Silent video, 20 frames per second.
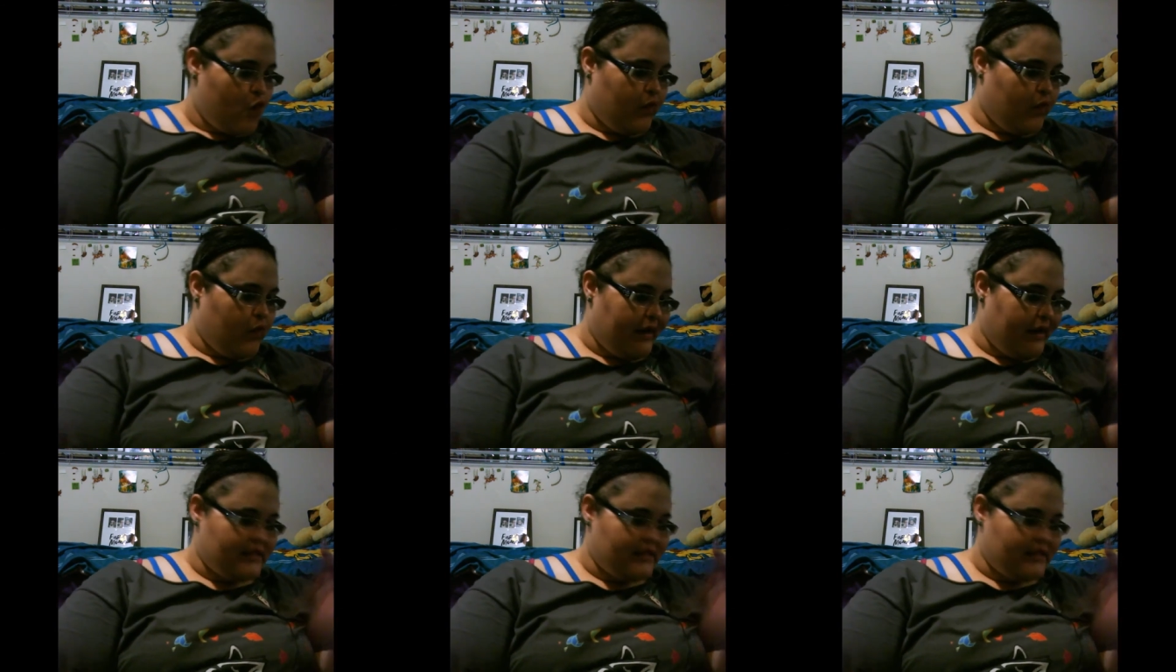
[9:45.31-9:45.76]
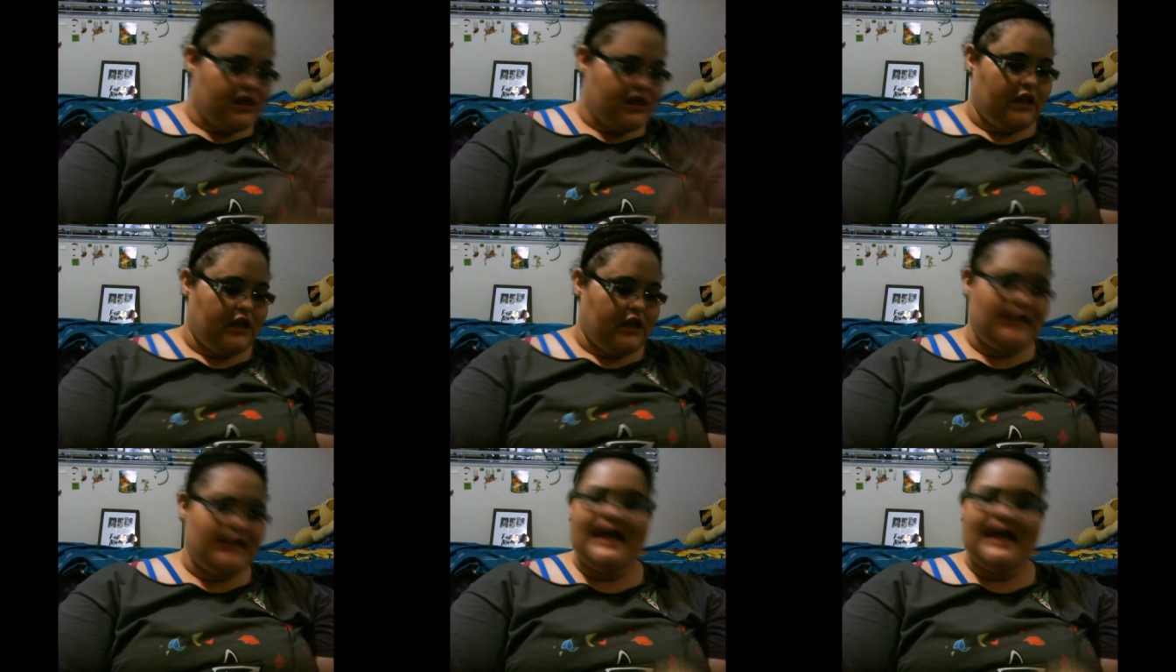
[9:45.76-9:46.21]
when I
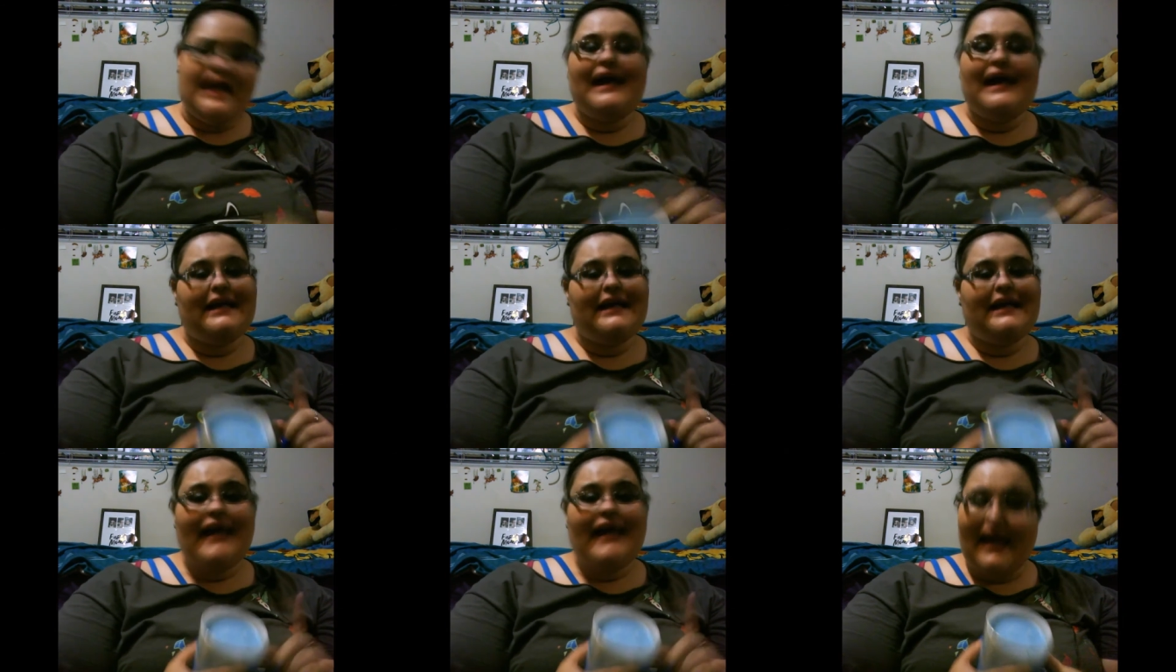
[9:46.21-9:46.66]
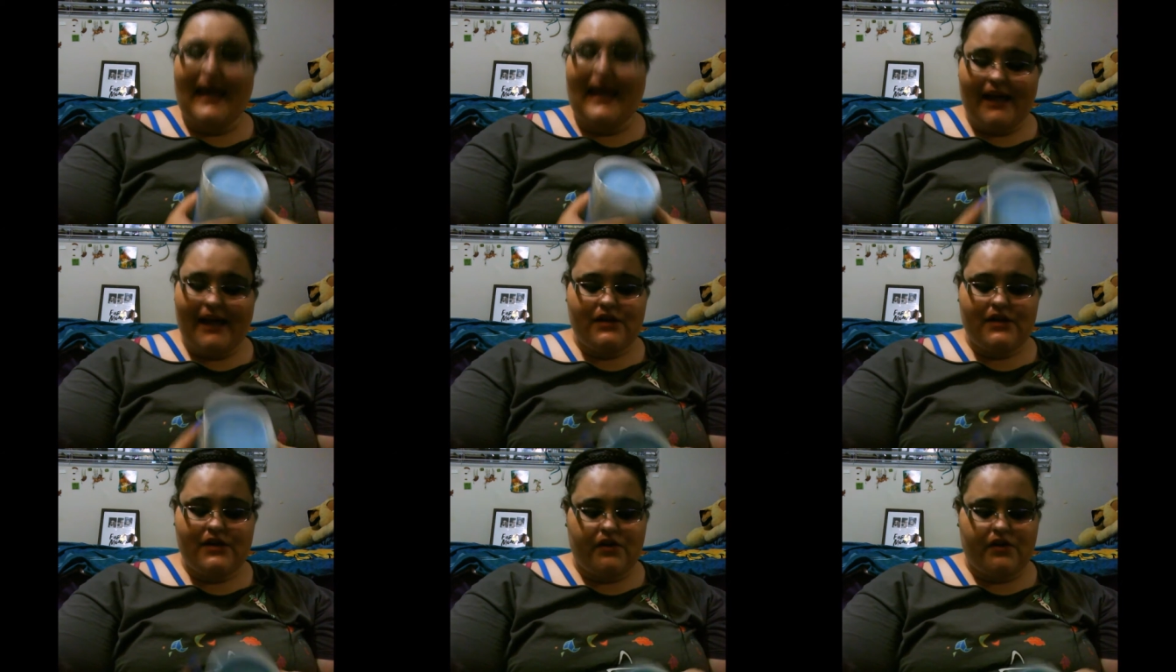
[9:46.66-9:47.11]
saw that they had a
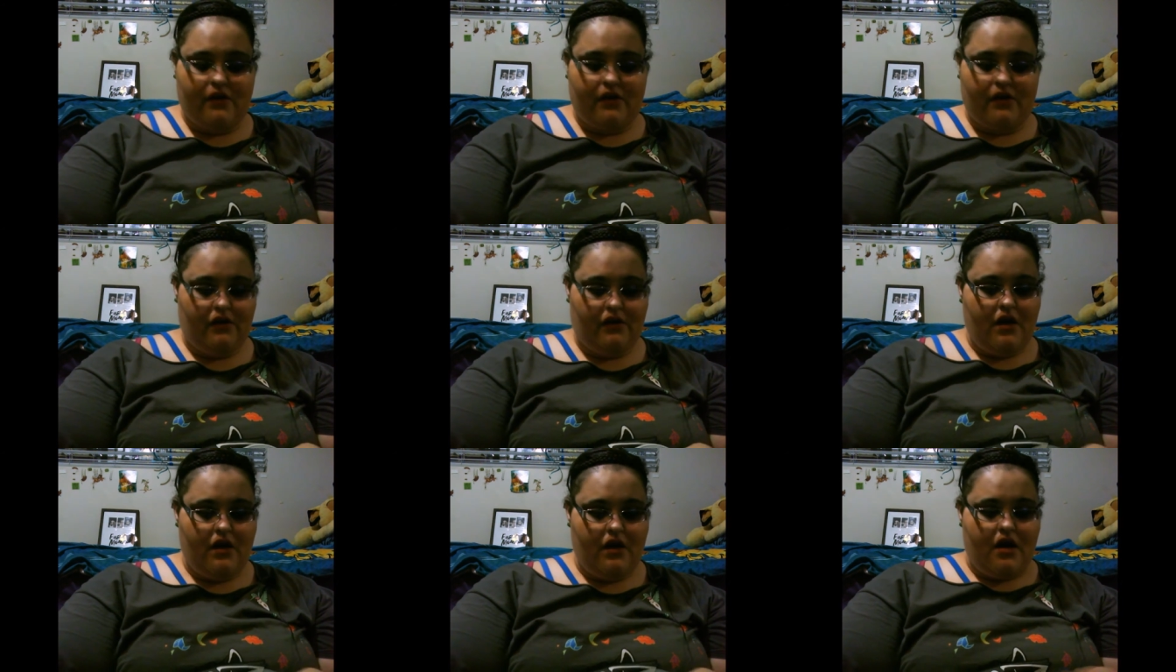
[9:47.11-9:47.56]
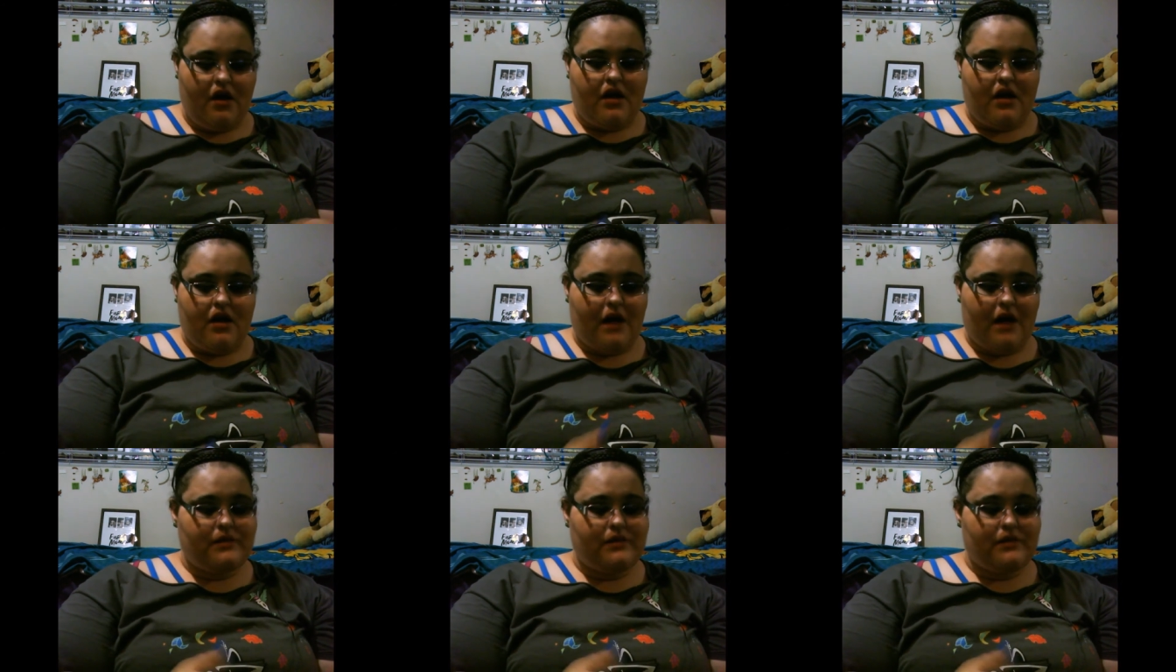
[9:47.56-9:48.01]
candle,
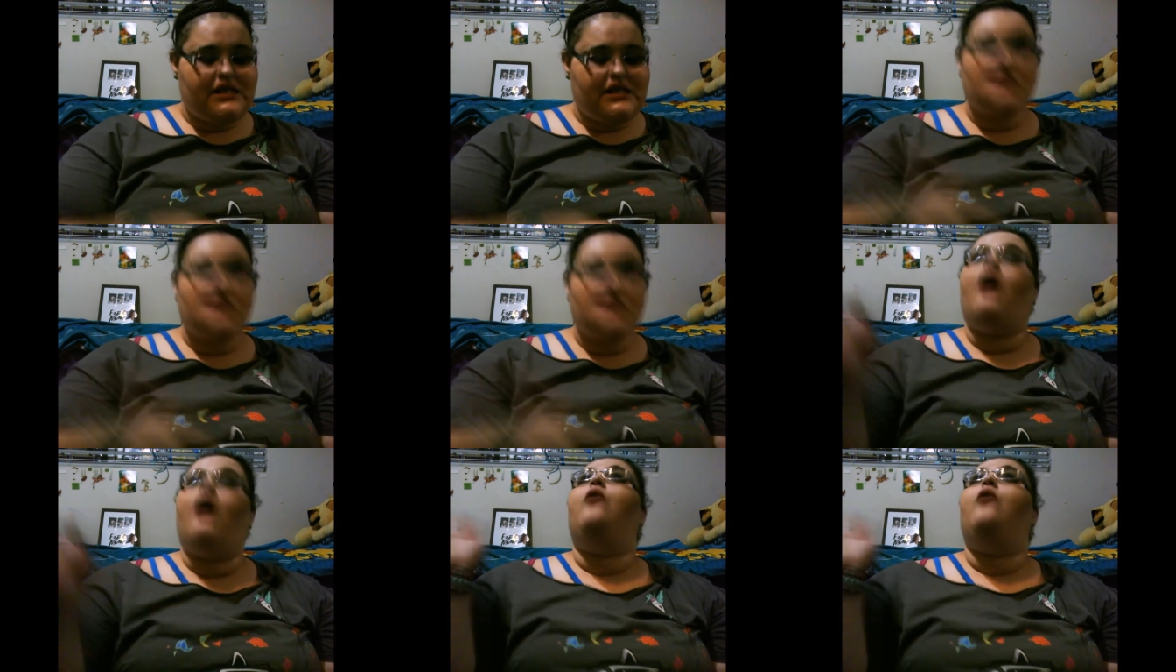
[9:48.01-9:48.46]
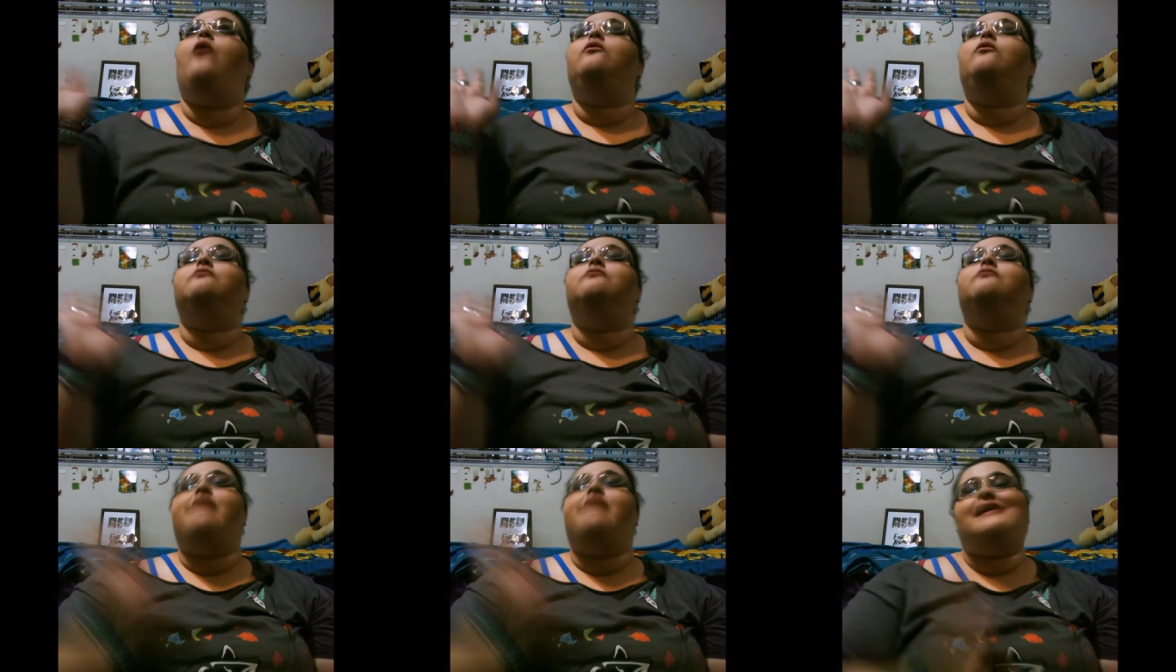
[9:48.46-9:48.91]
I was like, oh,
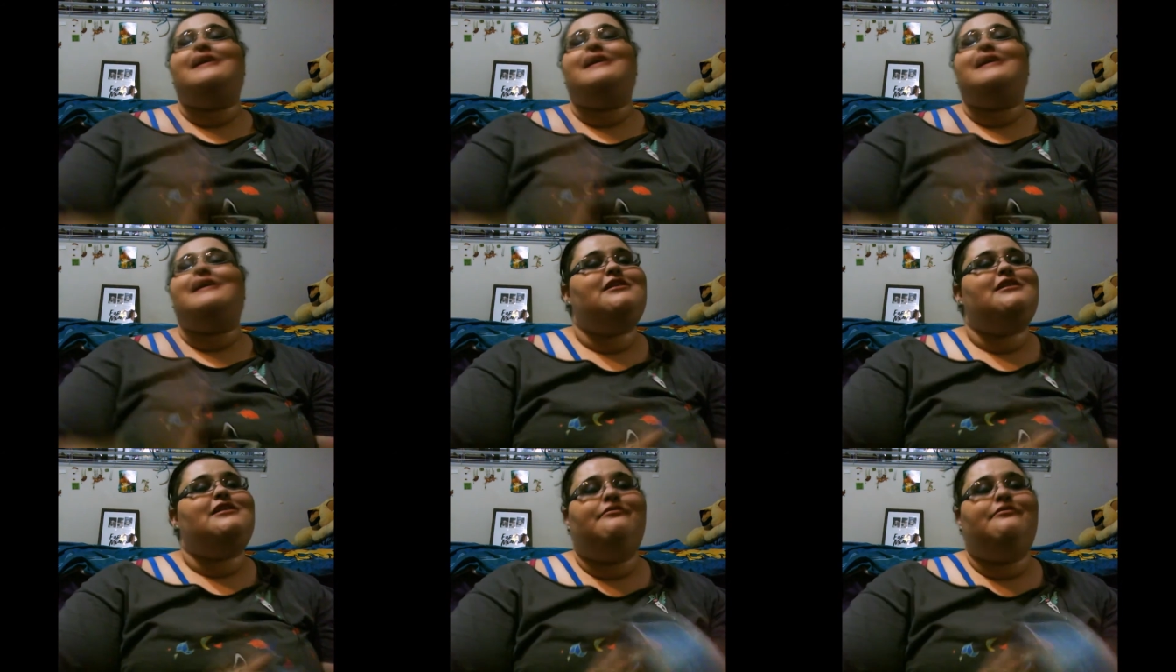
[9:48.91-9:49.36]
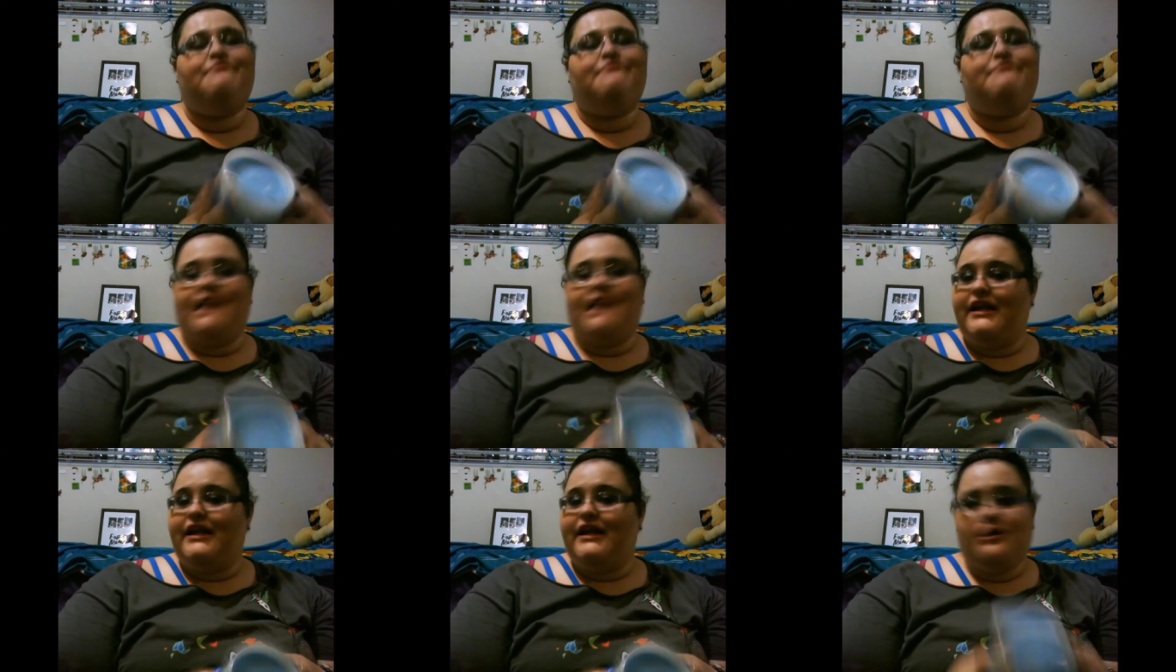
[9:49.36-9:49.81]
yes,
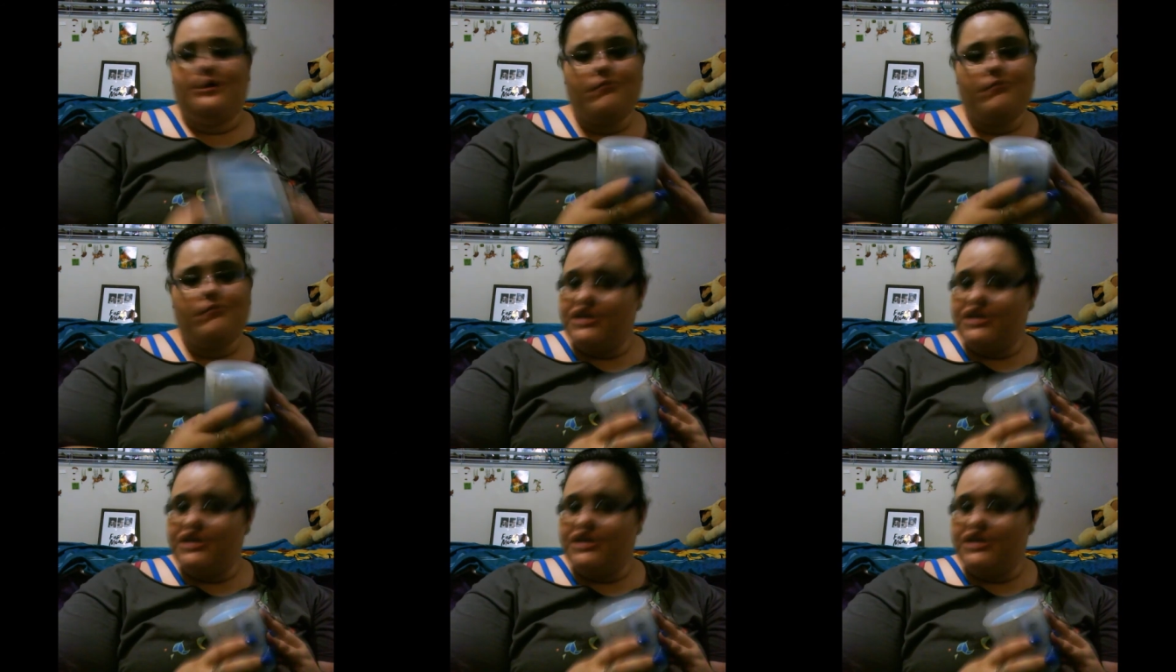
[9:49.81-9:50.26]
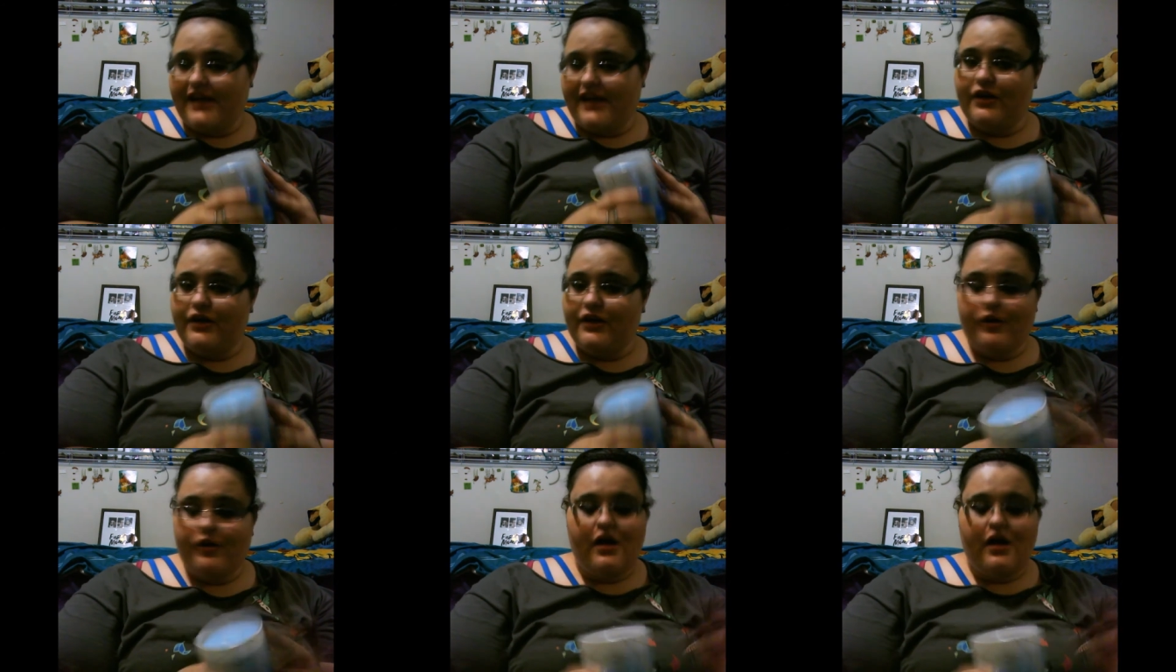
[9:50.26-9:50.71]
I need a March
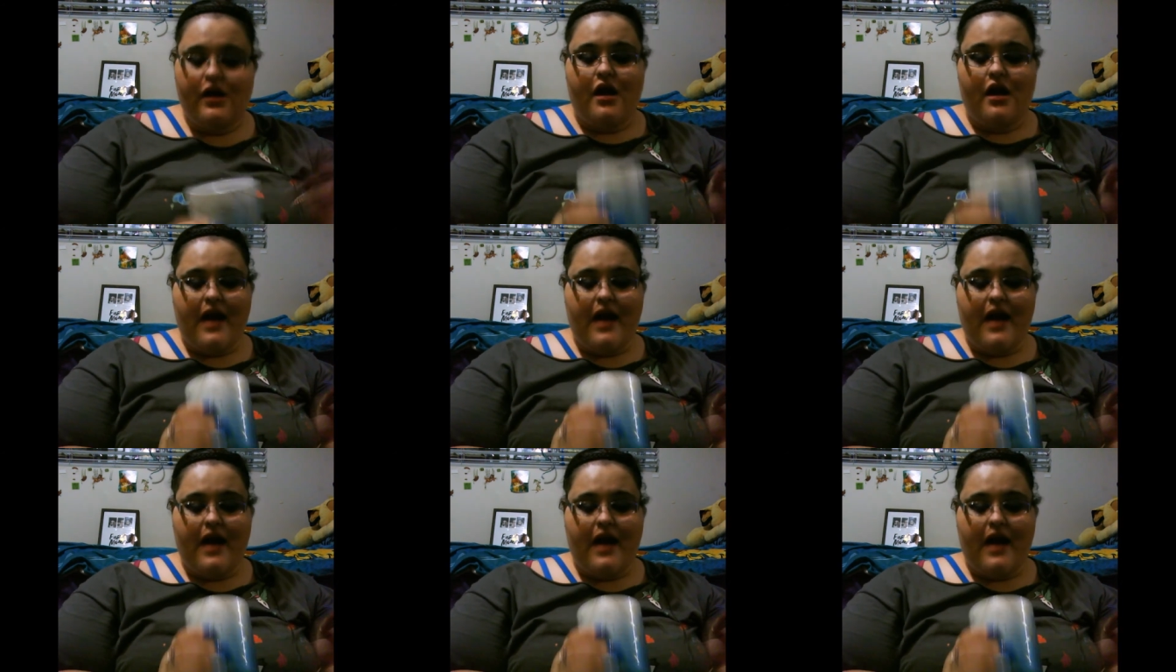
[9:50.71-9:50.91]
candle.